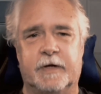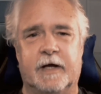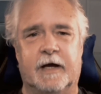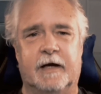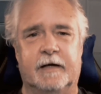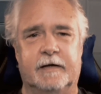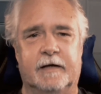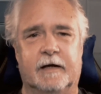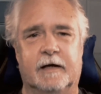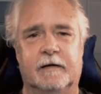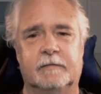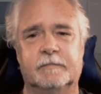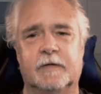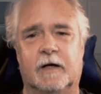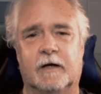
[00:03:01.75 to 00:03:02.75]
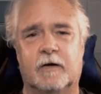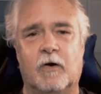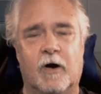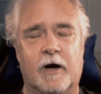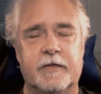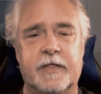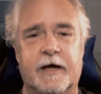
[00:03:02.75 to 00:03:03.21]
we had
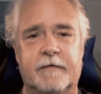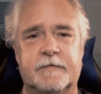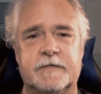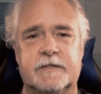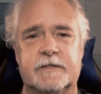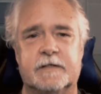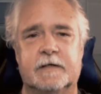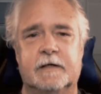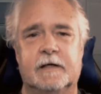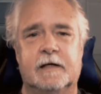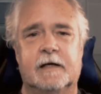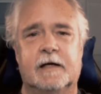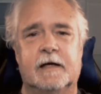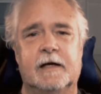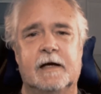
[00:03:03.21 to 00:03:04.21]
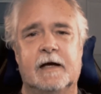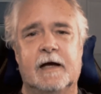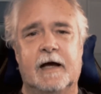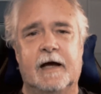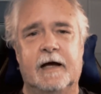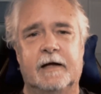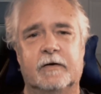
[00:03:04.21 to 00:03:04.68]
car thefts,
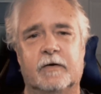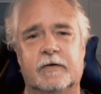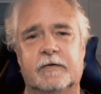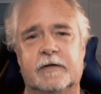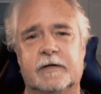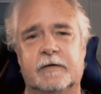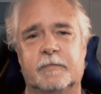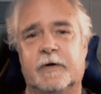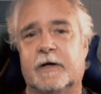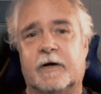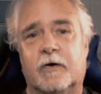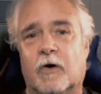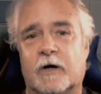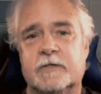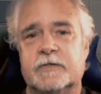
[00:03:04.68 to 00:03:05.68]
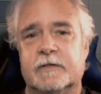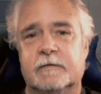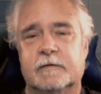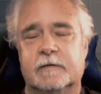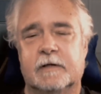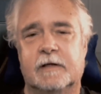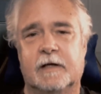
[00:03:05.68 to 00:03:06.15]
and we had an
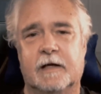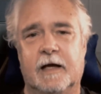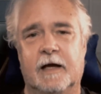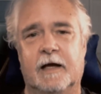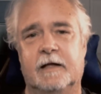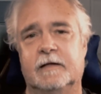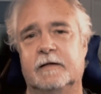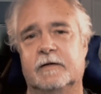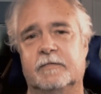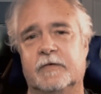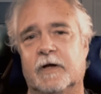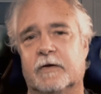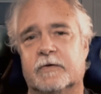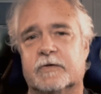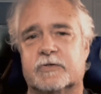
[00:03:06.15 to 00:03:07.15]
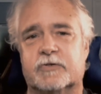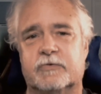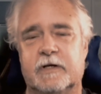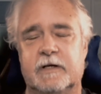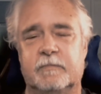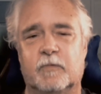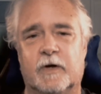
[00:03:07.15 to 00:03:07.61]
arson. And then the other
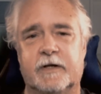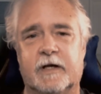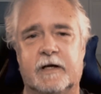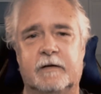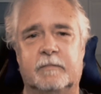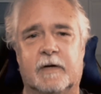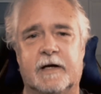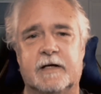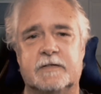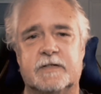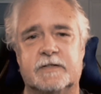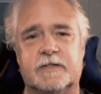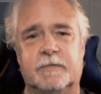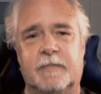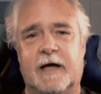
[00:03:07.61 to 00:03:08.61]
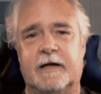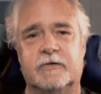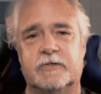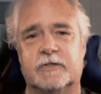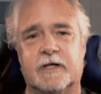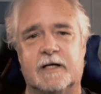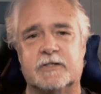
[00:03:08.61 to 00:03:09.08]
extreme, one night, my assistant
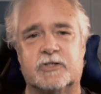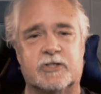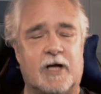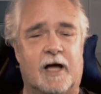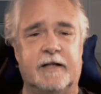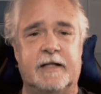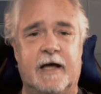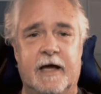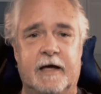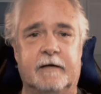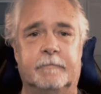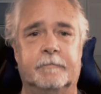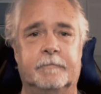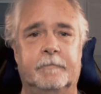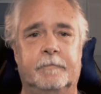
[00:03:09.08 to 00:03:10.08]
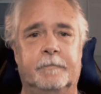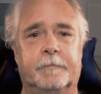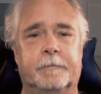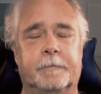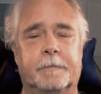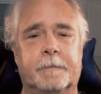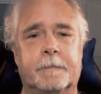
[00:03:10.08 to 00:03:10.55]
manager got shot in the head.
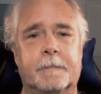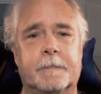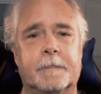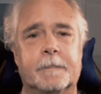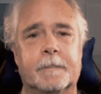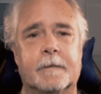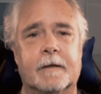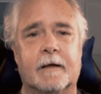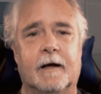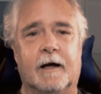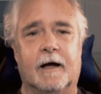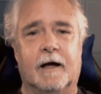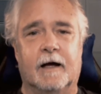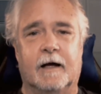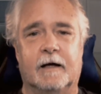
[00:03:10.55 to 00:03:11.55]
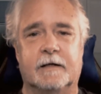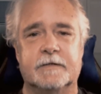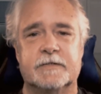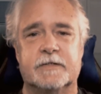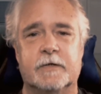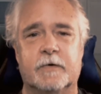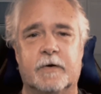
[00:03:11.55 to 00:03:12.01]

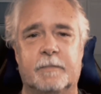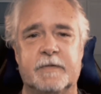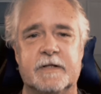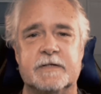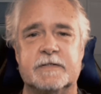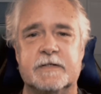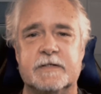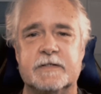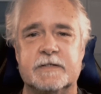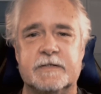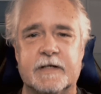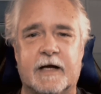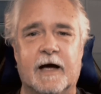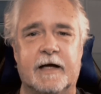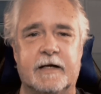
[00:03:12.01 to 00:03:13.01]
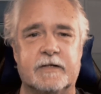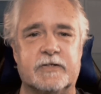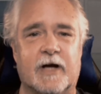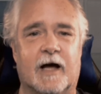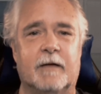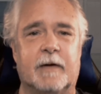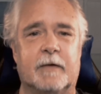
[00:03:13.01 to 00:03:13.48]
So, I mean, this is the kind of
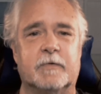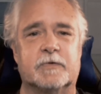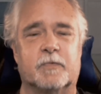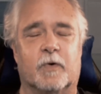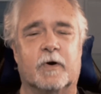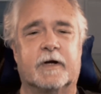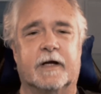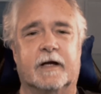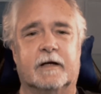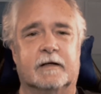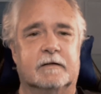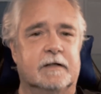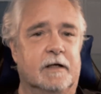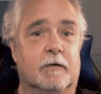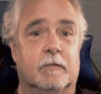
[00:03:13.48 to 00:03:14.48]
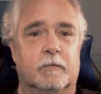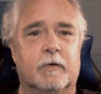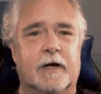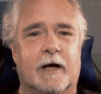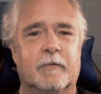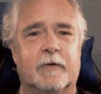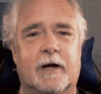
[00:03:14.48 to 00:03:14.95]
job I was working, you know,
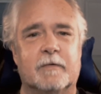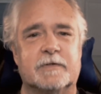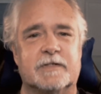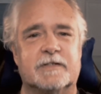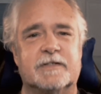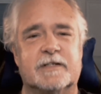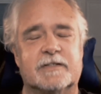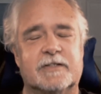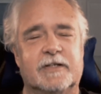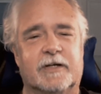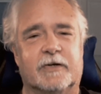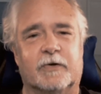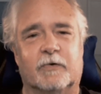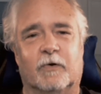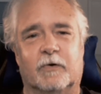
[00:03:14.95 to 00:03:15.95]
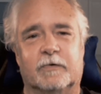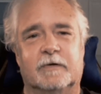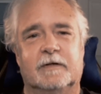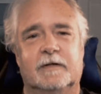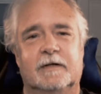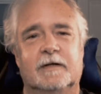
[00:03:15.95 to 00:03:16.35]
when I was a 16-year-old